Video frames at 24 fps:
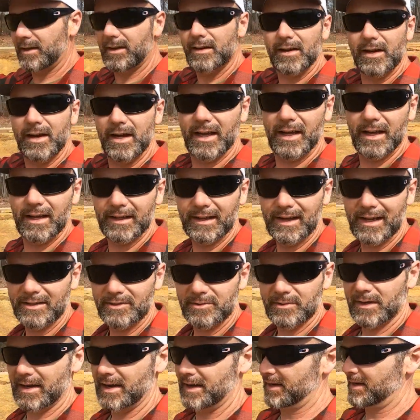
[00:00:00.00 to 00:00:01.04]
thicker, and
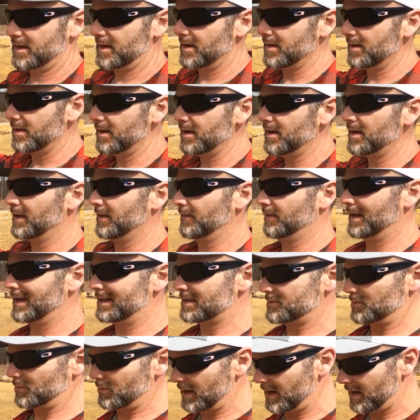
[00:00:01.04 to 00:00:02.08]
that's right in here, and
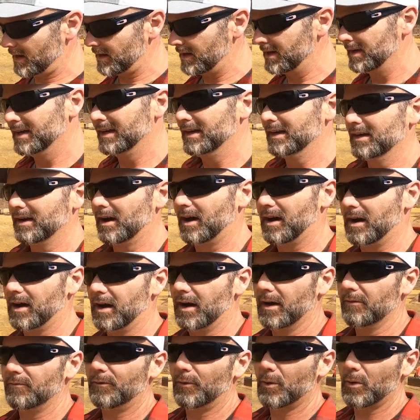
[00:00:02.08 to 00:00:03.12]
that's where
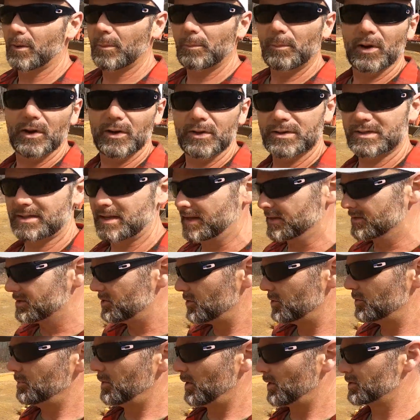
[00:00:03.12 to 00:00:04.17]
our four post and
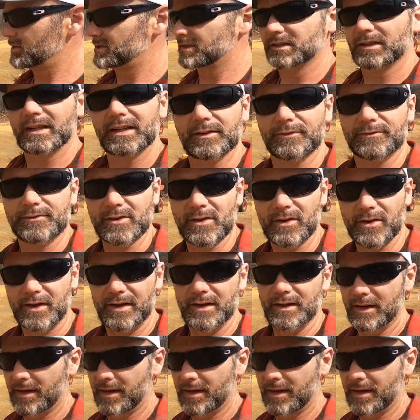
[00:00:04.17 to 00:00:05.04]
two post lifts are